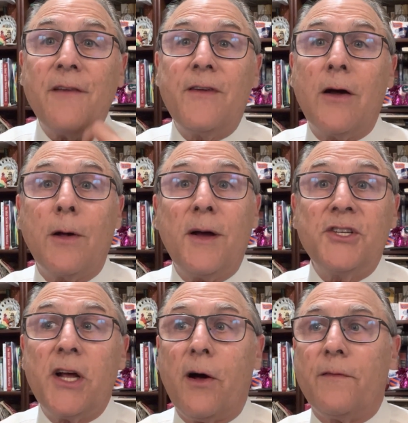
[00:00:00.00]
I found on my
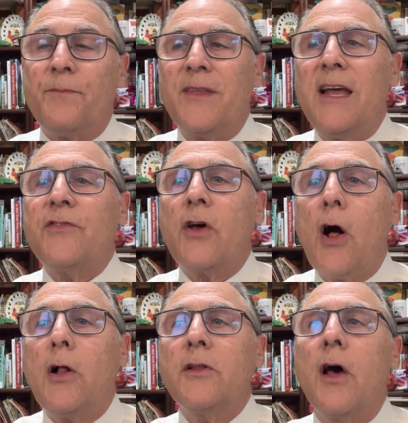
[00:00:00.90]
shelf. It's
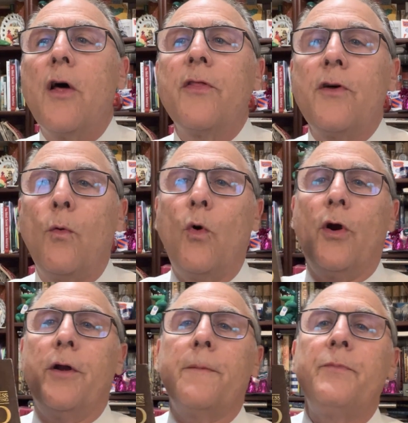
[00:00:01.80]
called The
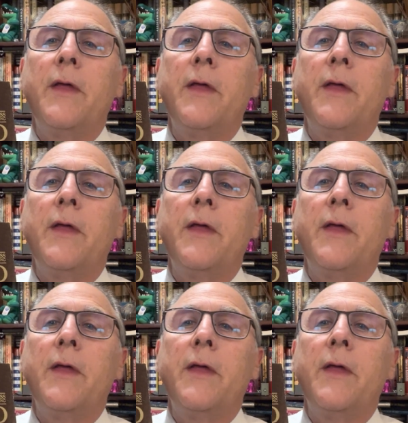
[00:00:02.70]
Word.